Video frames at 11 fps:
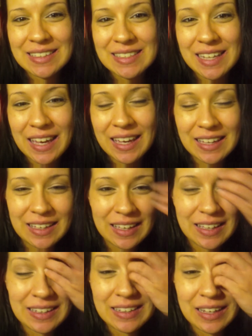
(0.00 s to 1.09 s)
day,
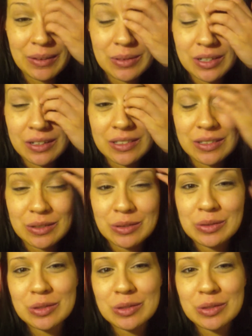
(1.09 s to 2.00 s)
and I will talk to you